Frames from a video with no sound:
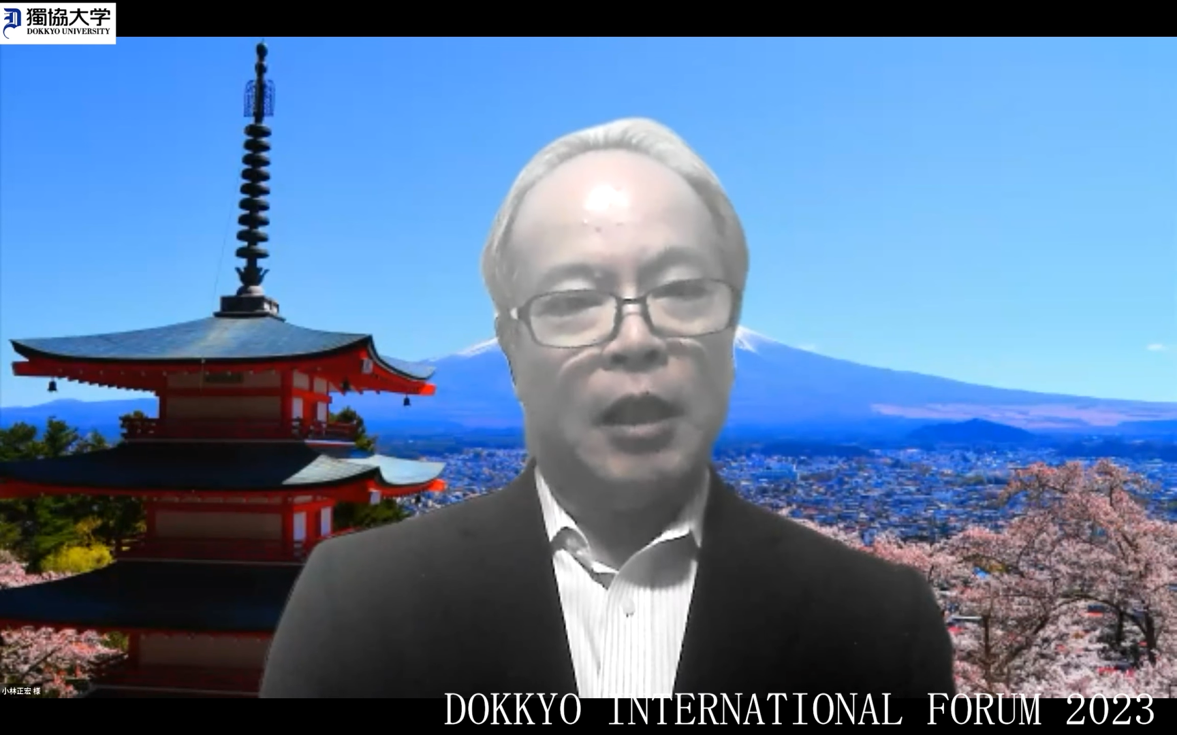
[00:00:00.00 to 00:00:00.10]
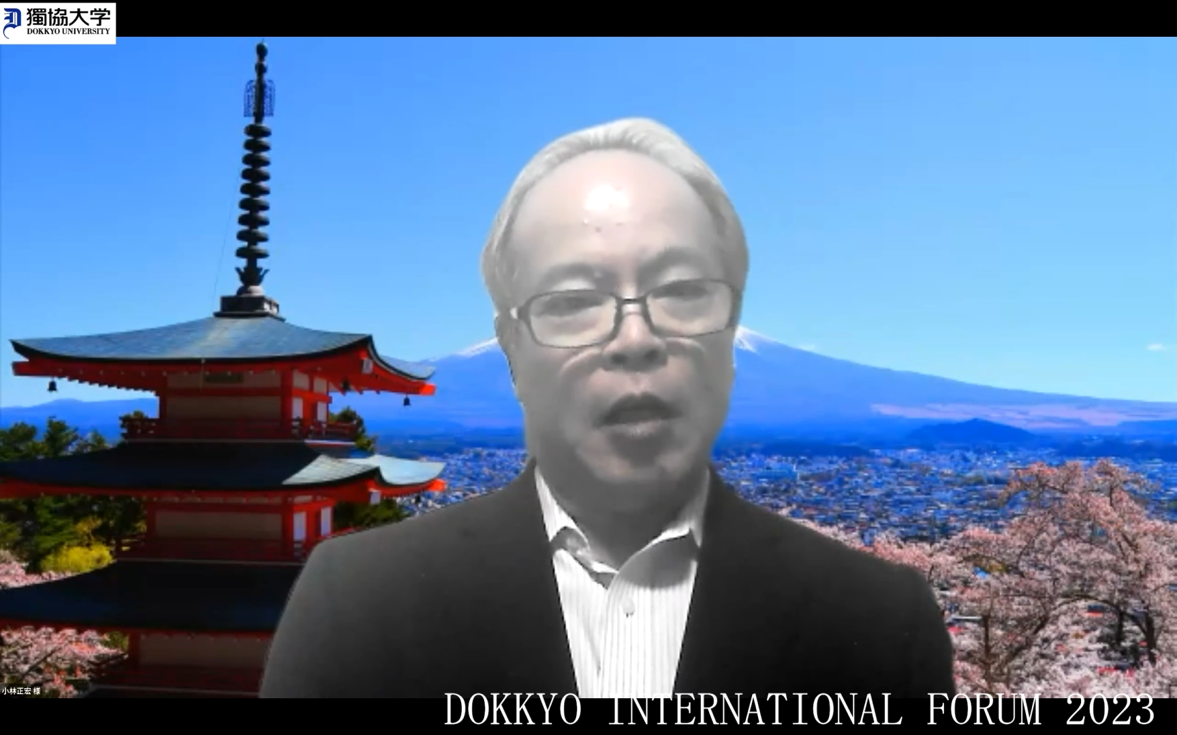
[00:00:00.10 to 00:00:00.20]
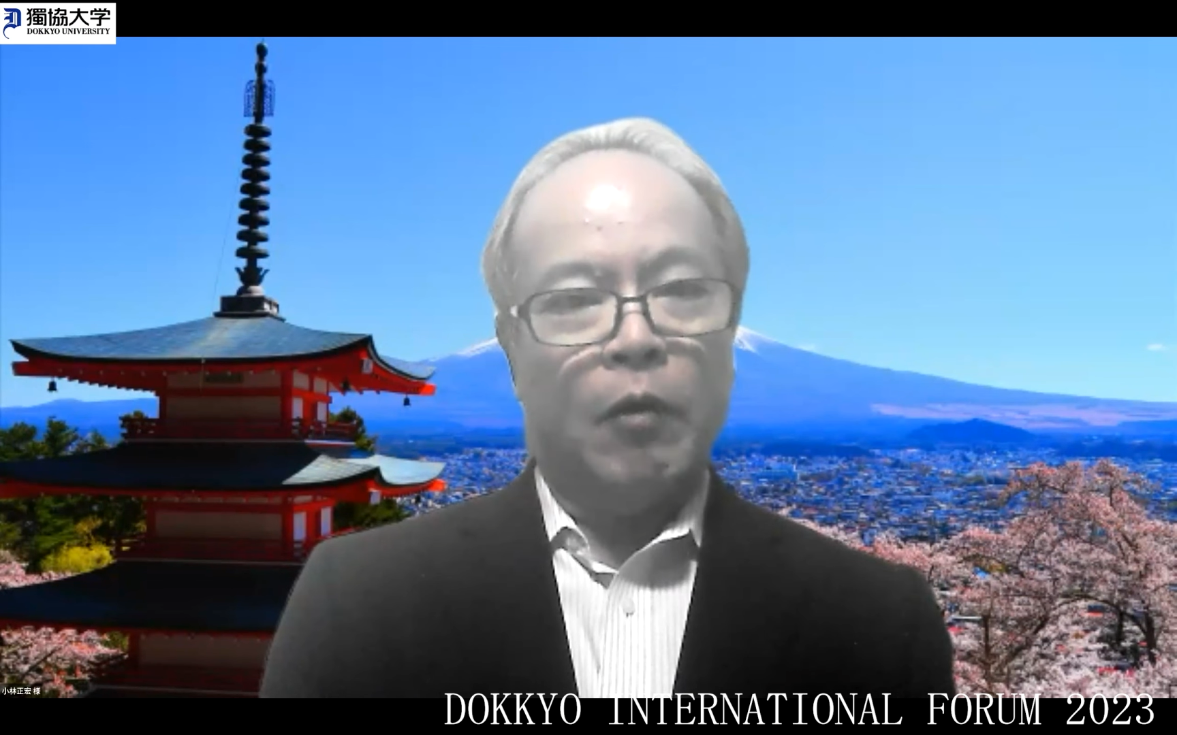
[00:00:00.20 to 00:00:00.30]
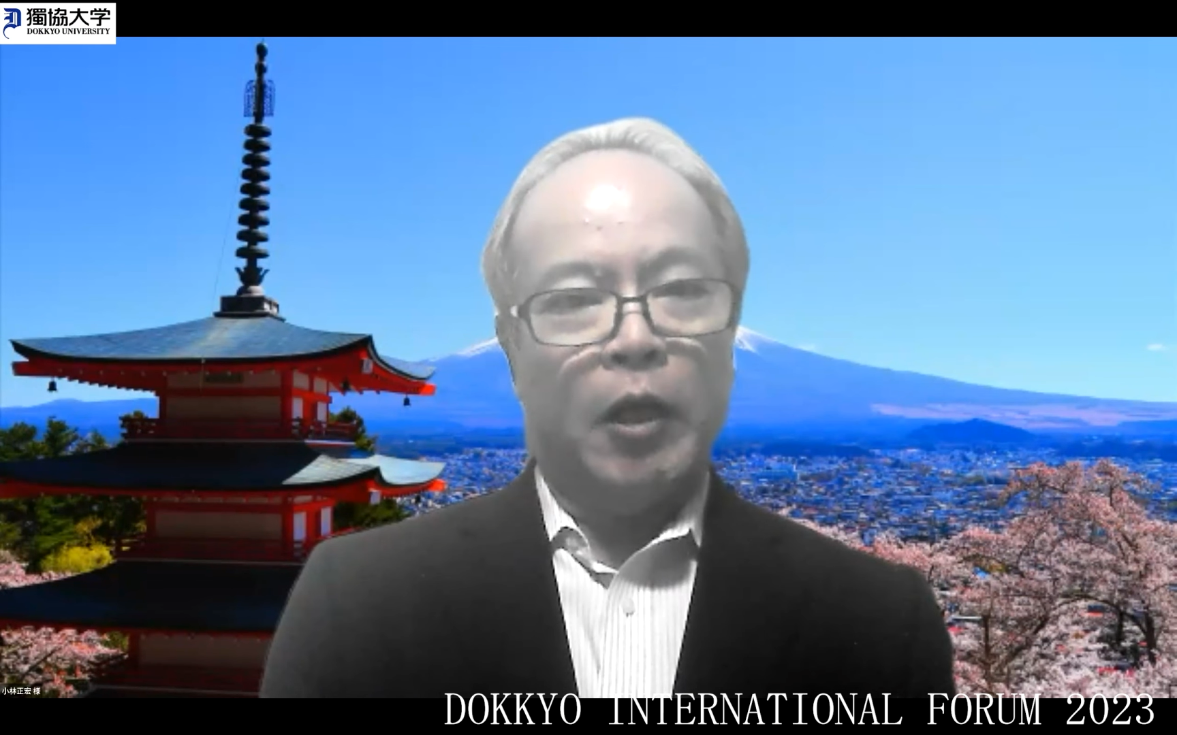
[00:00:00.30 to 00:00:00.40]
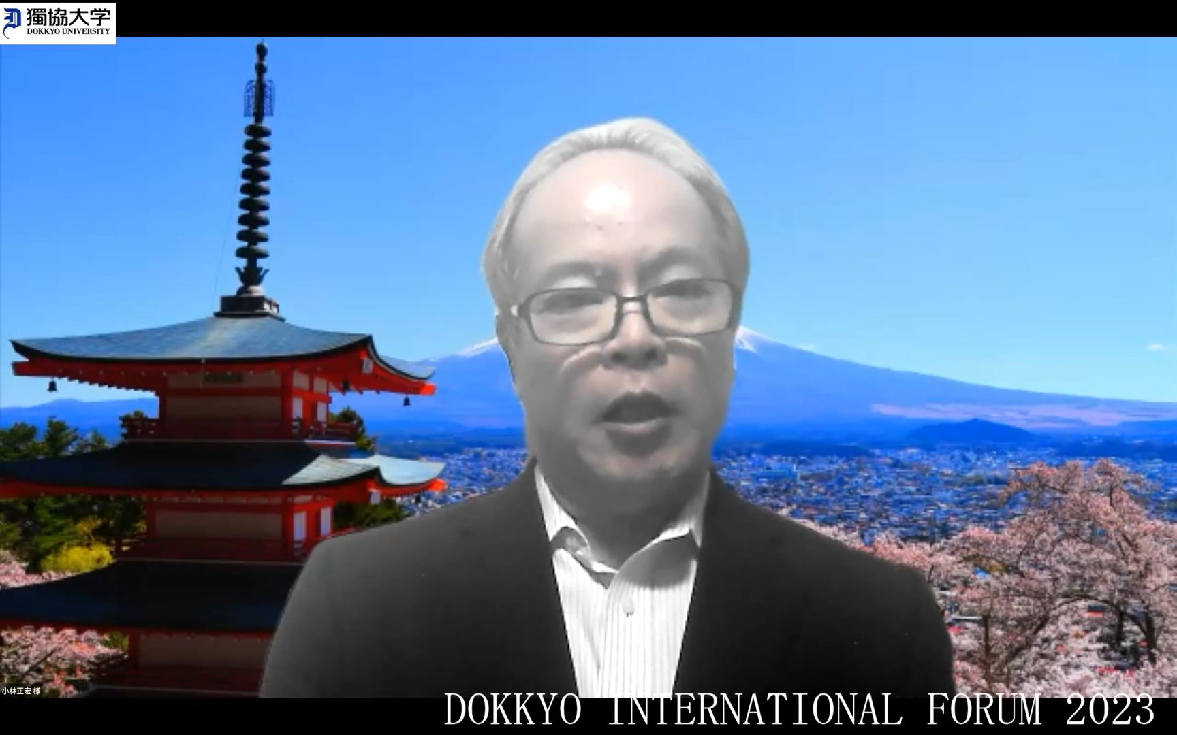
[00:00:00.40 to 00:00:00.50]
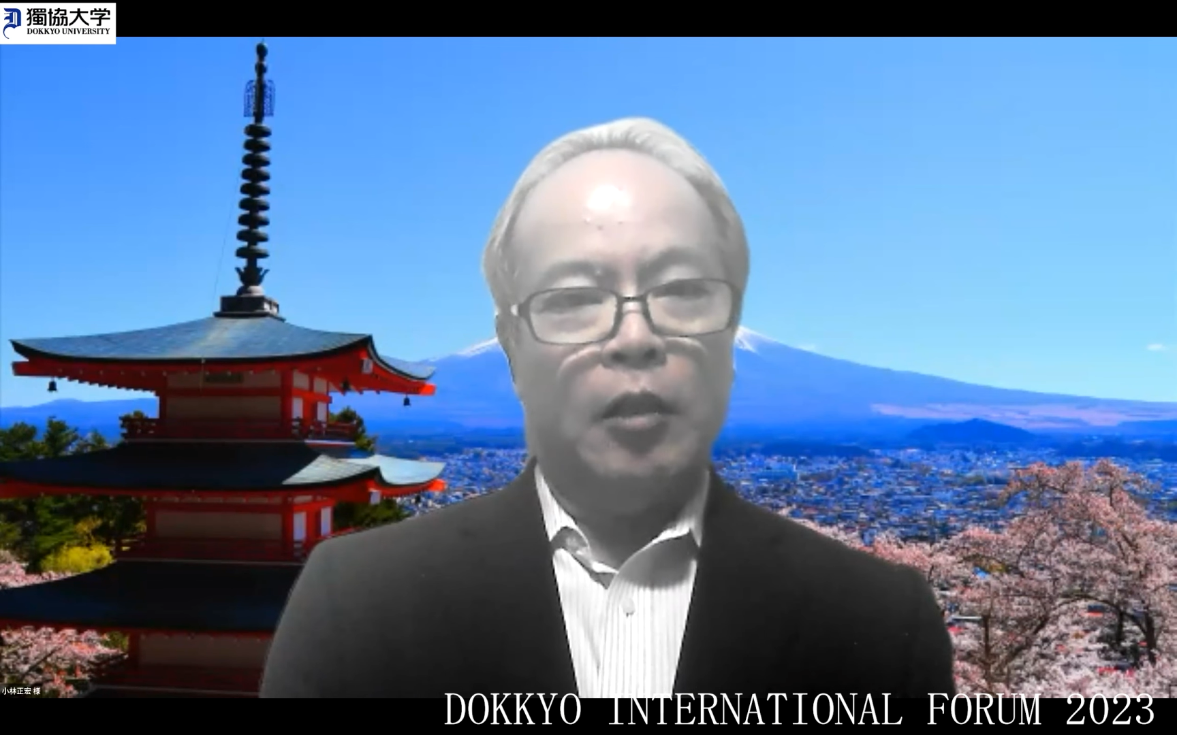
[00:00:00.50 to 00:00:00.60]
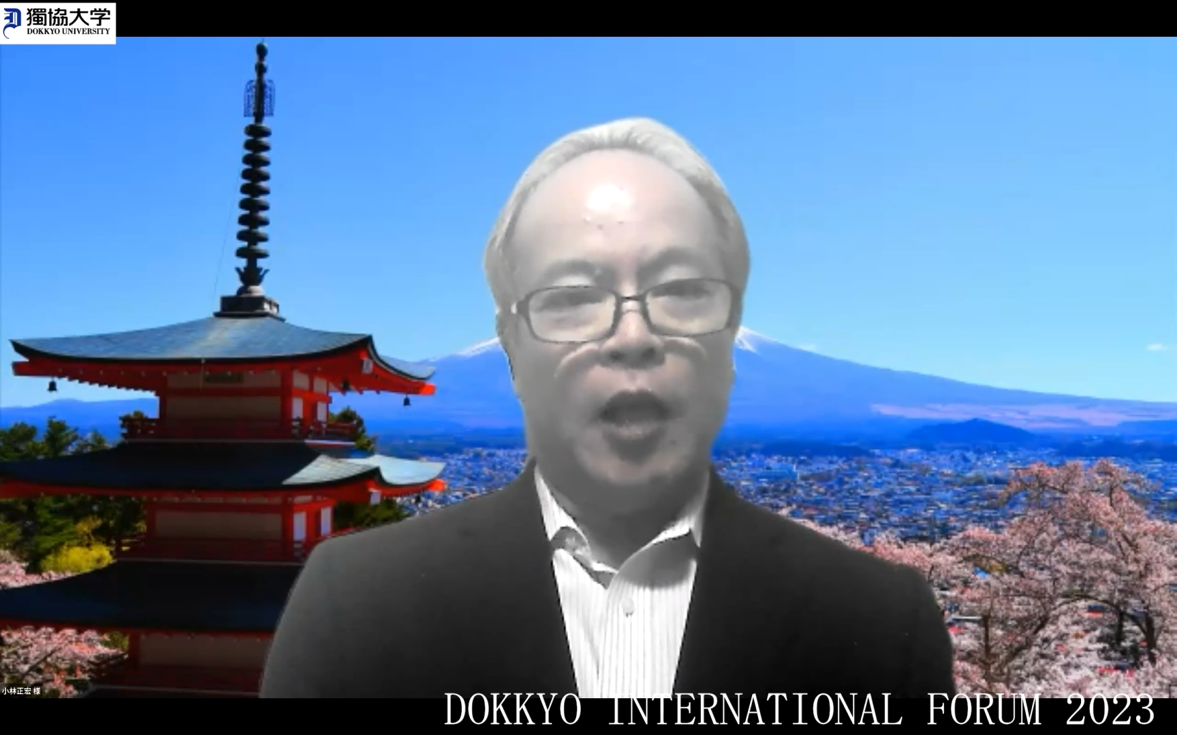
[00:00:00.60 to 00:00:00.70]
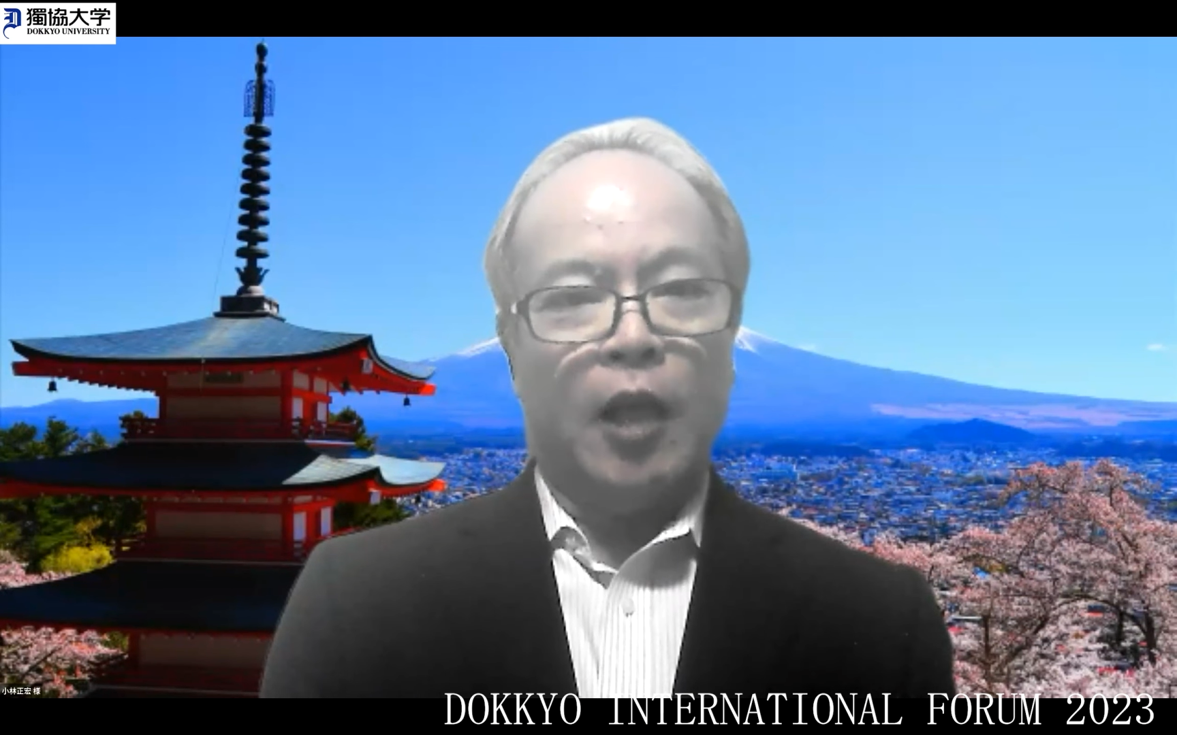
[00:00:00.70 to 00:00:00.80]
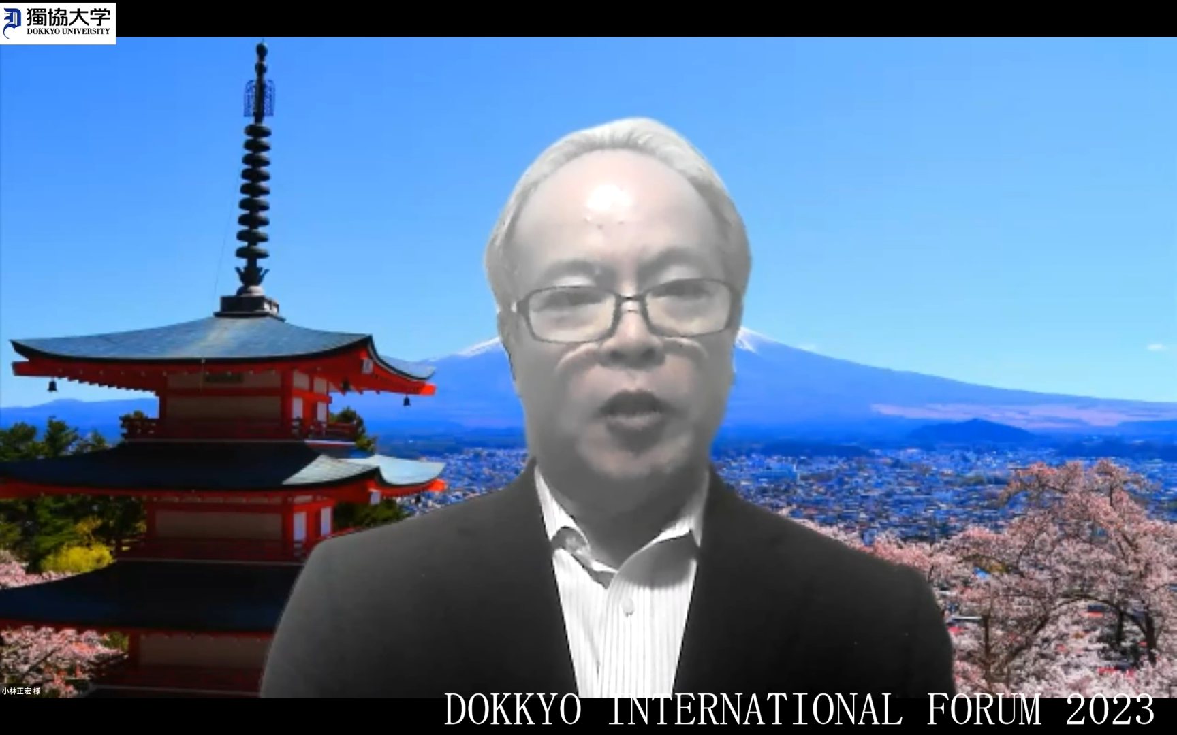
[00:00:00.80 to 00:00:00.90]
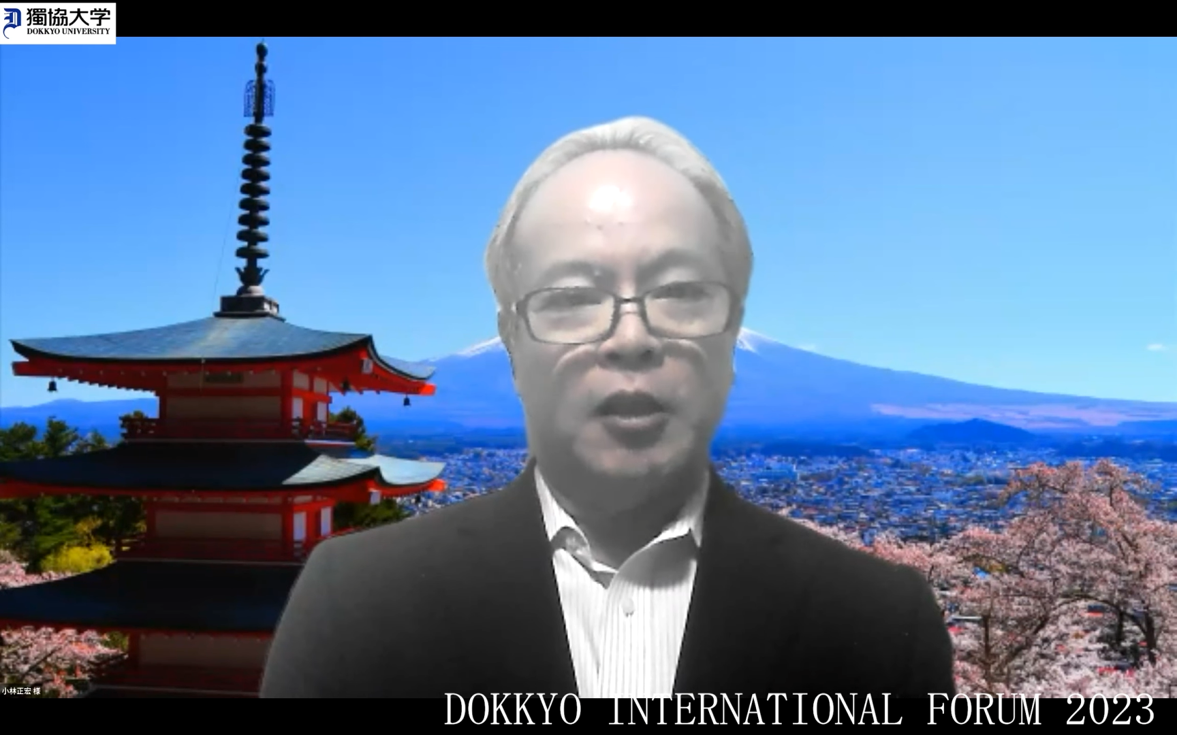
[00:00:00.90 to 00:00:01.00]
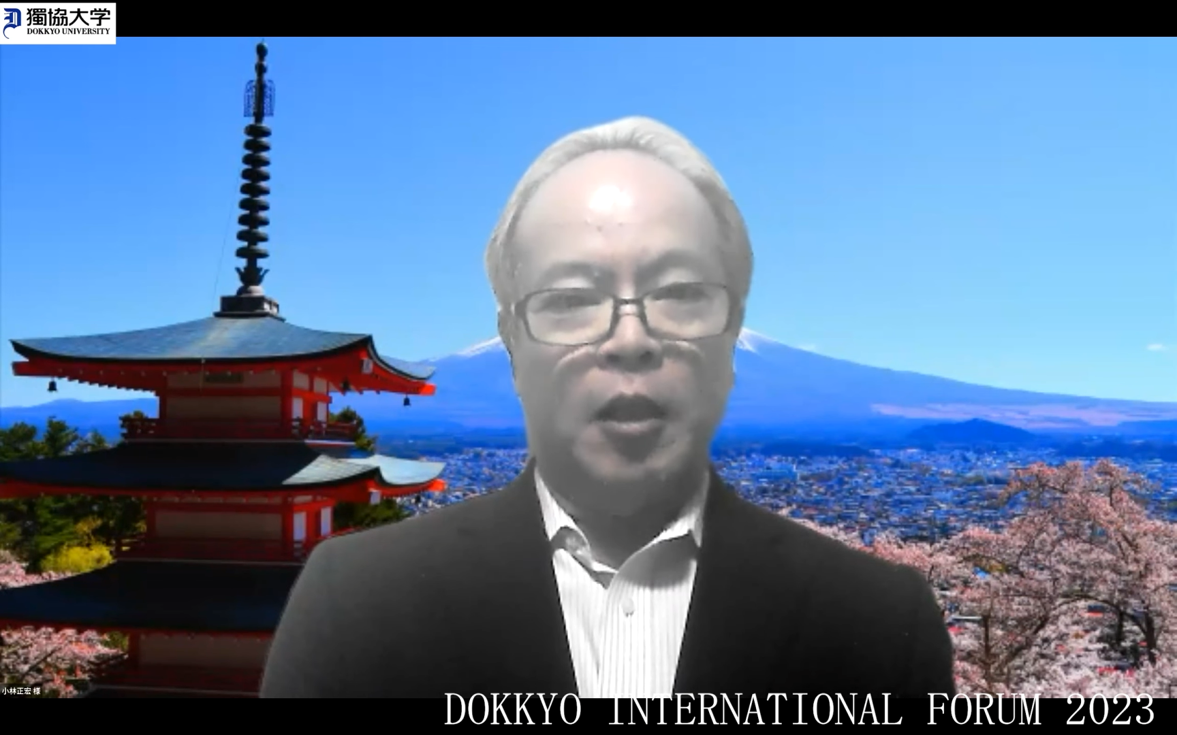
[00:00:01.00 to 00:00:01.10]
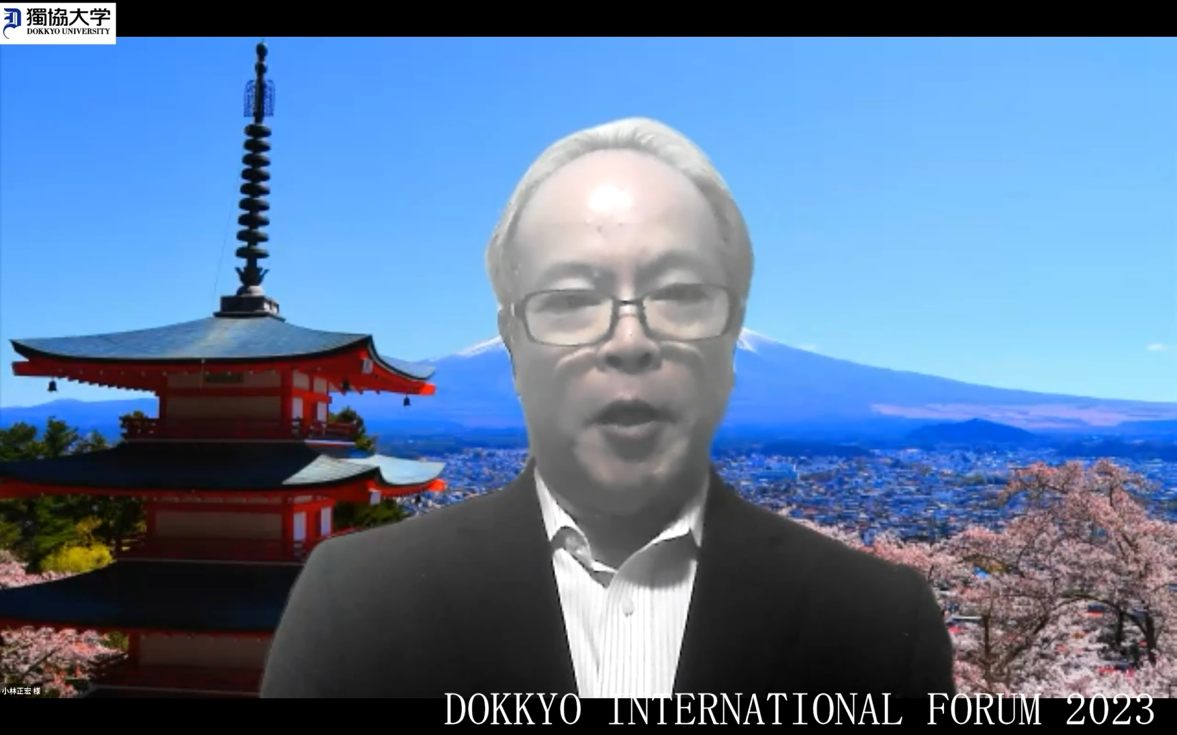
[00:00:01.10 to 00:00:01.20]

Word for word: has been coming